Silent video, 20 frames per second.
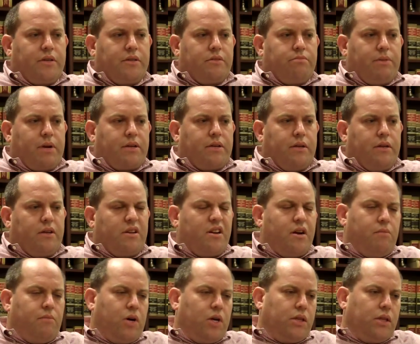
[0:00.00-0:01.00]
expected to
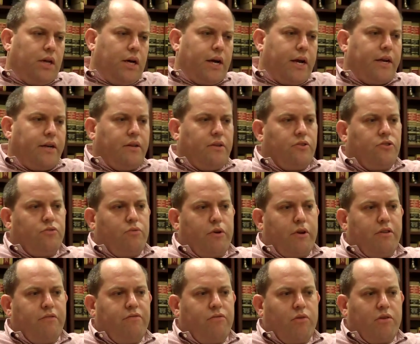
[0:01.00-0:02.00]
come online in
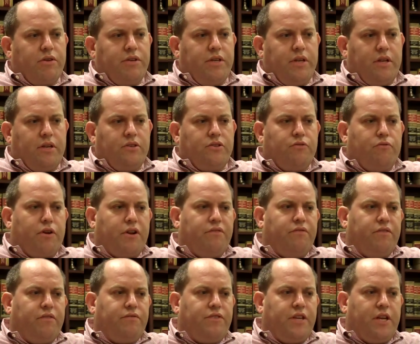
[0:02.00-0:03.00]

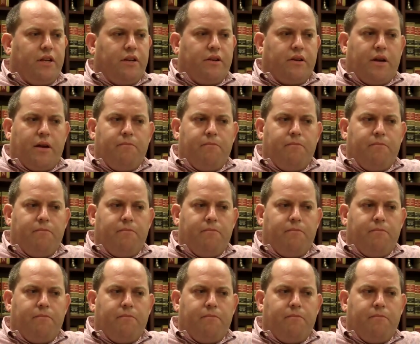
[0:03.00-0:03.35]
2014-2015